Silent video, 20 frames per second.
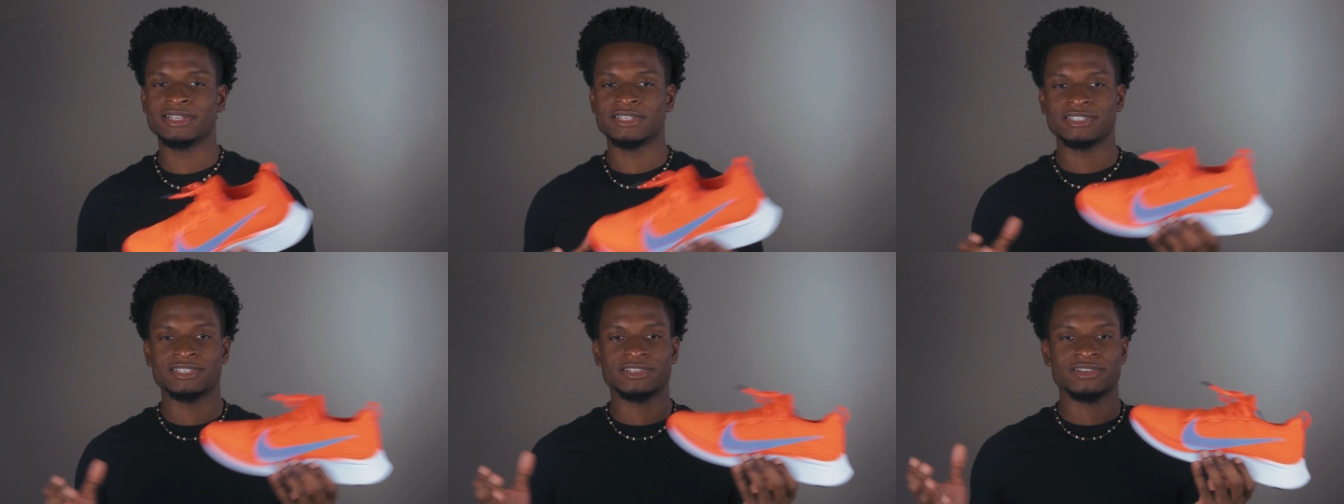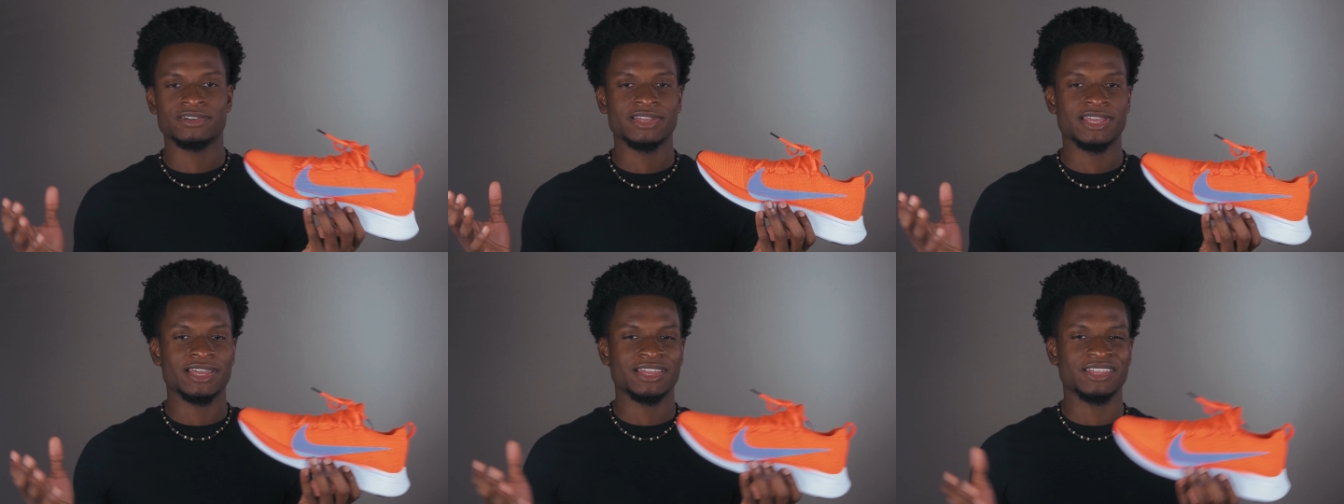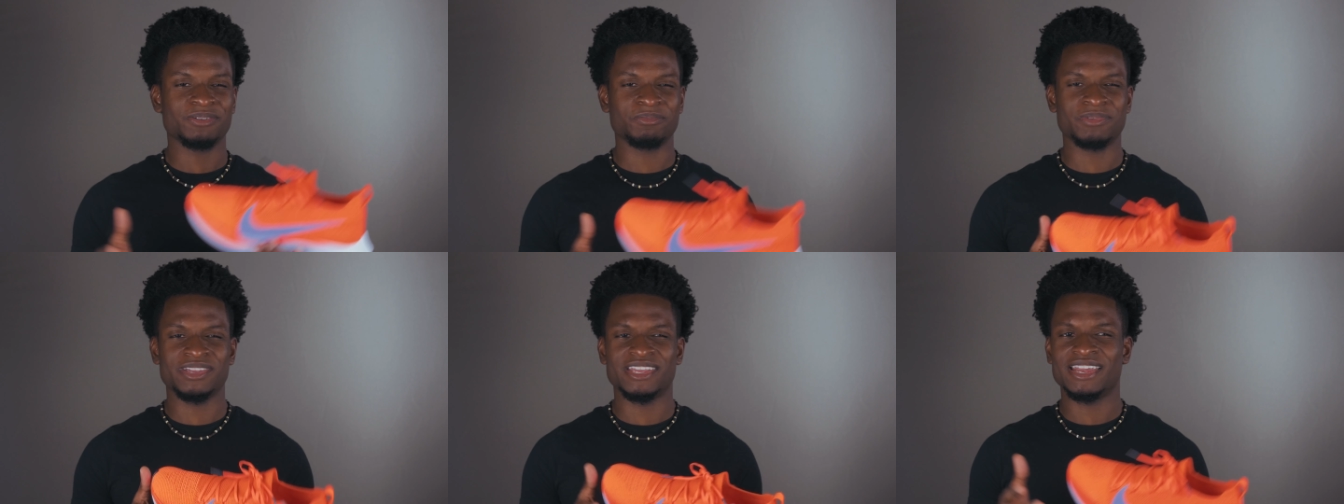So yeah,
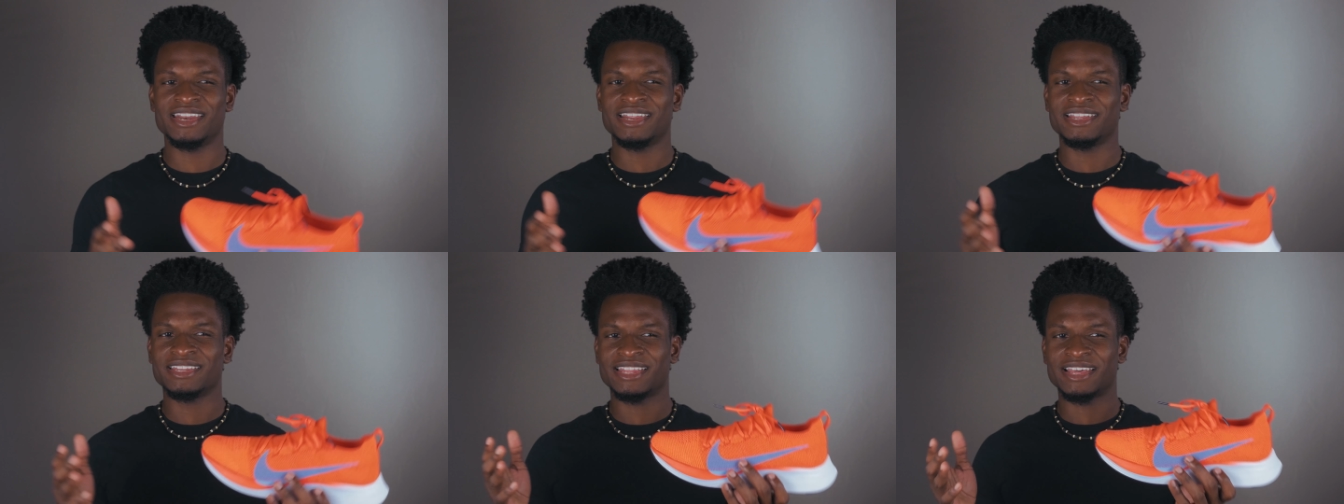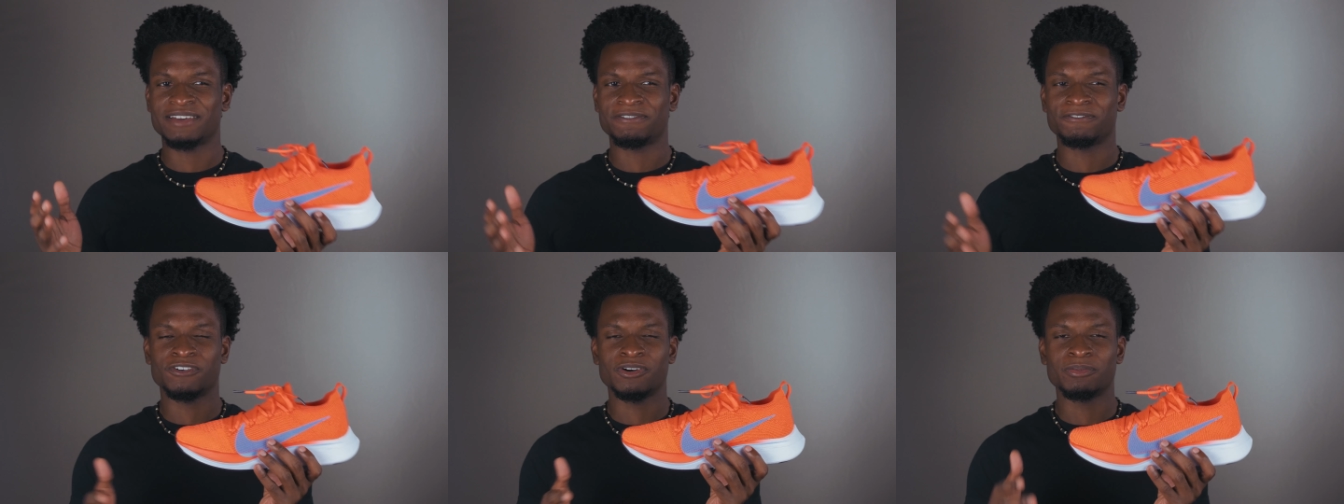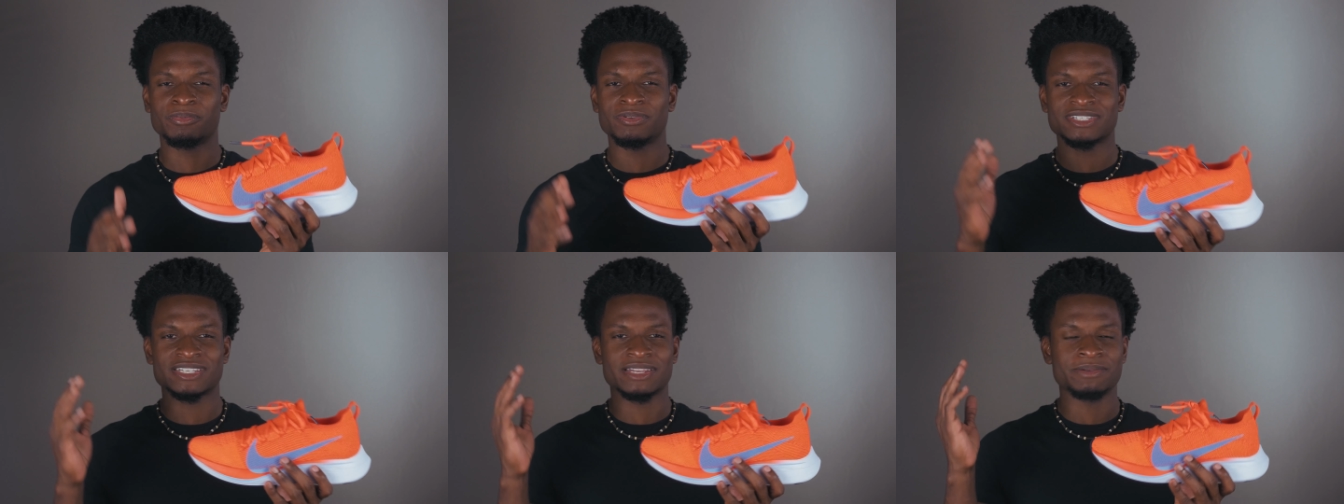you'll be getting that four
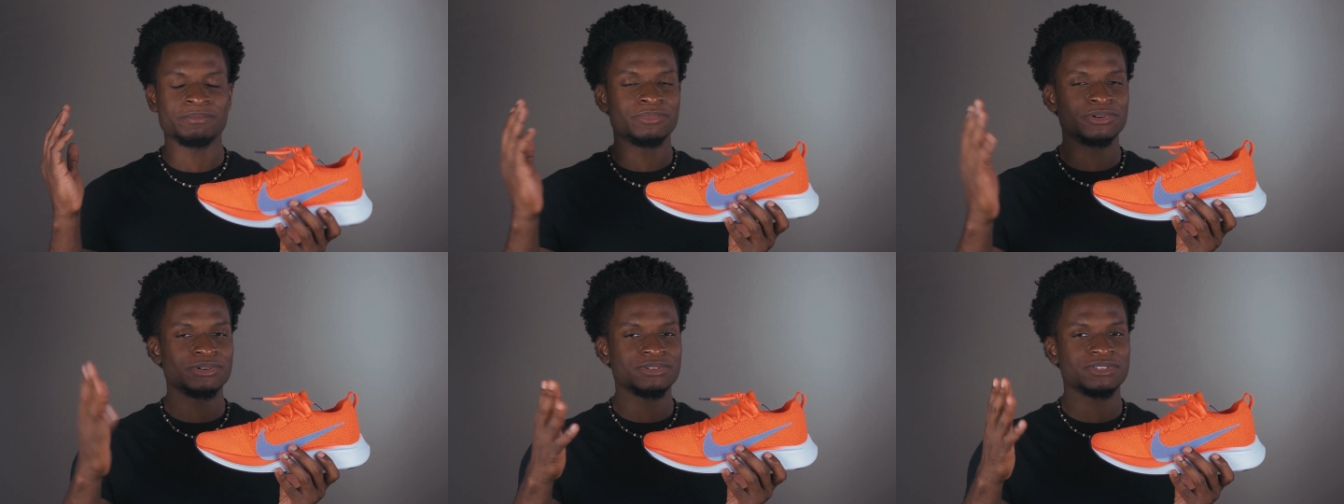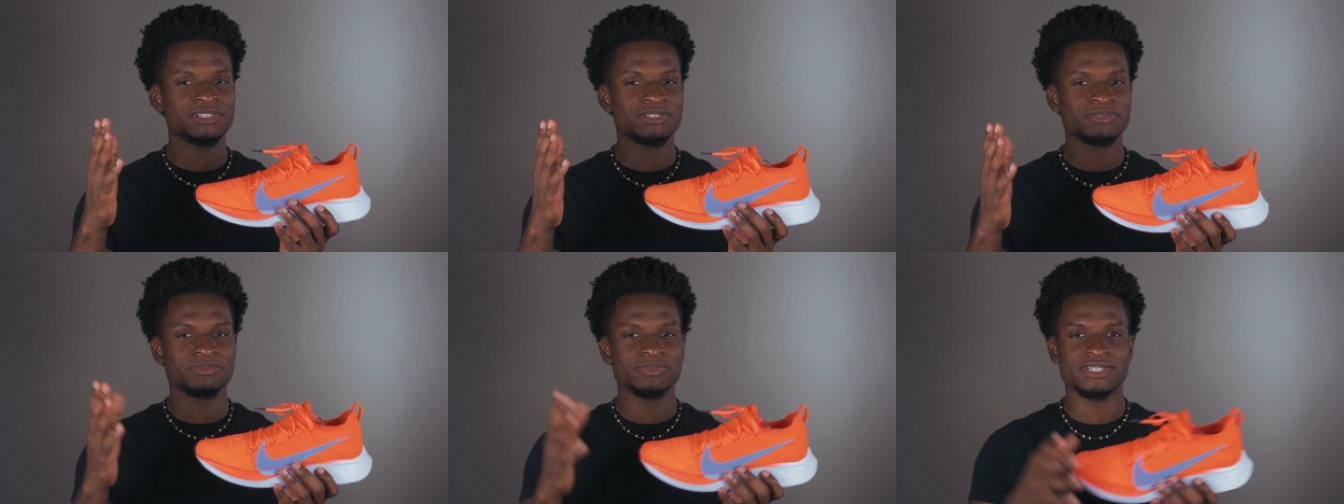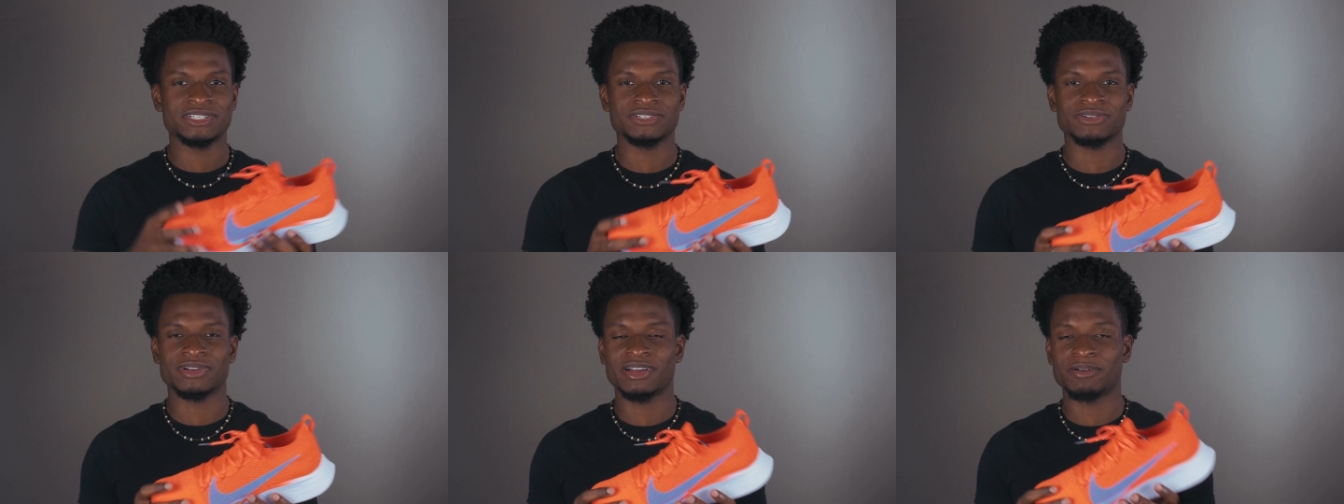percent boost,
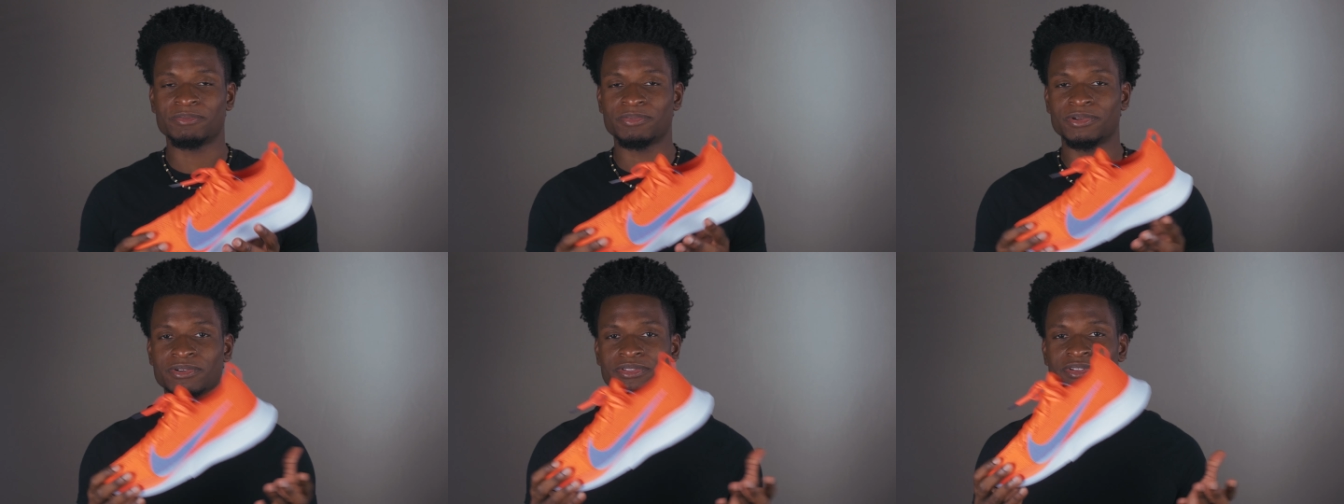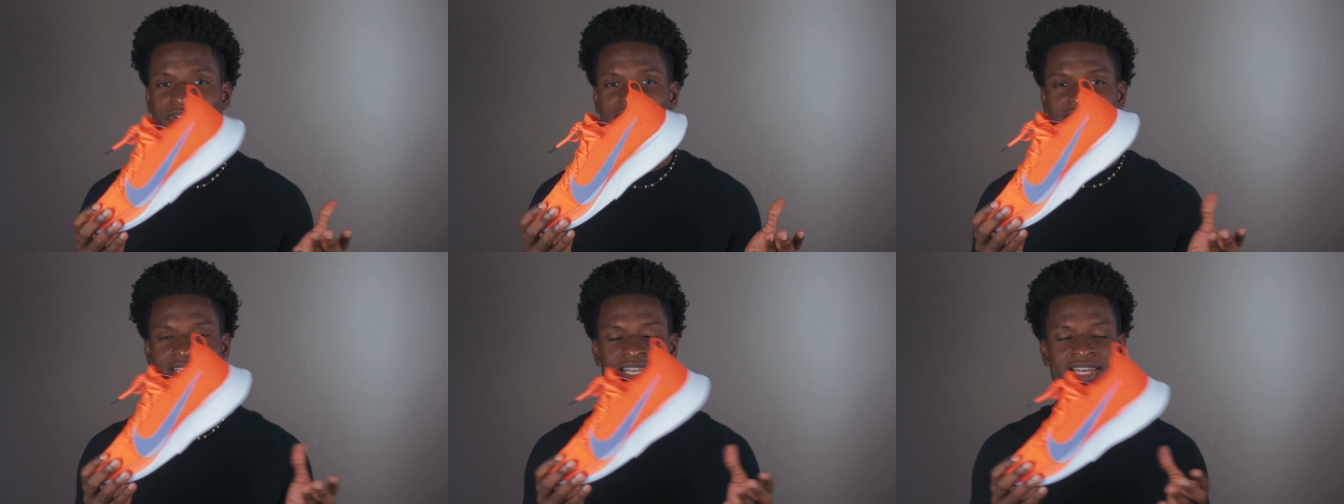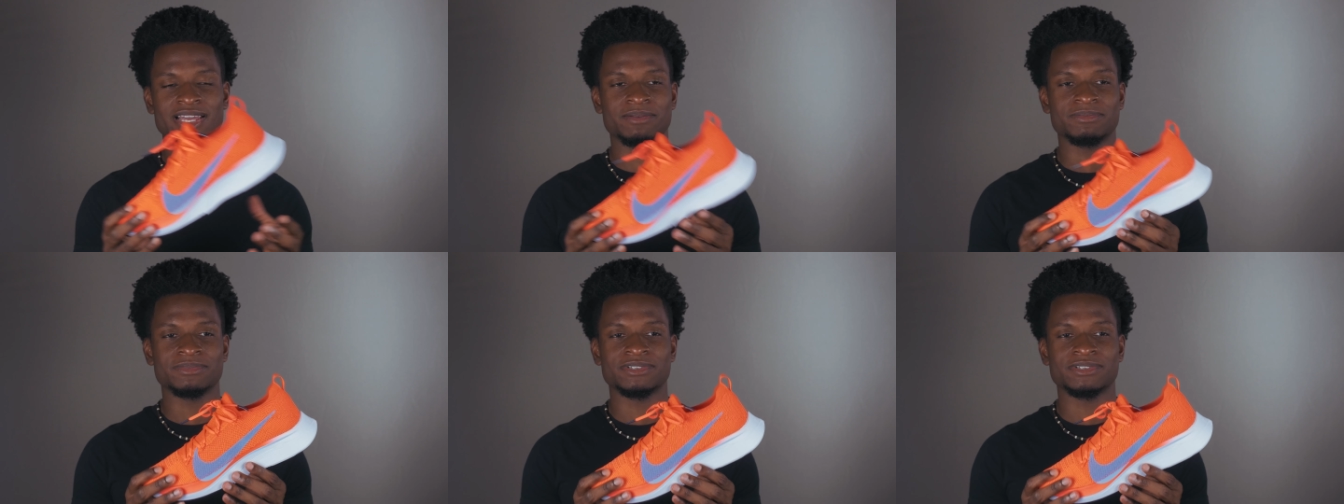which will help you with your time.